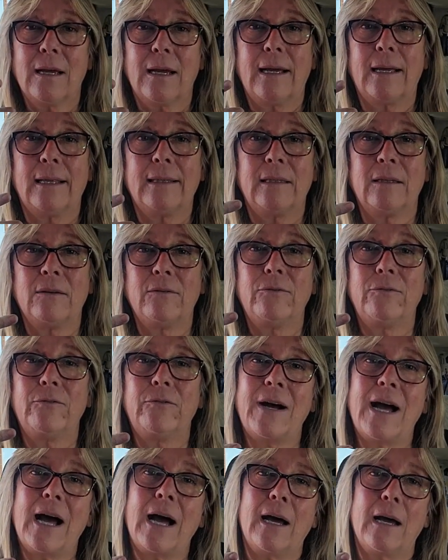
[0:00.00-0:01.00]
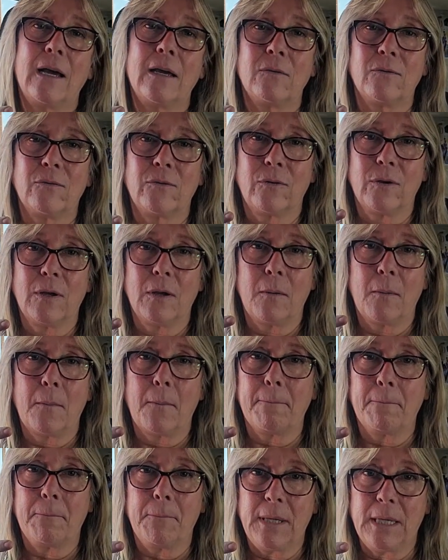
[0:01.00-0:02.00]
and the
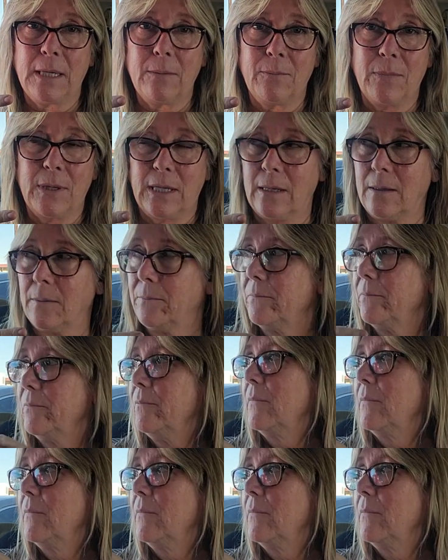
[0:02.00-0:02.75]
5BB.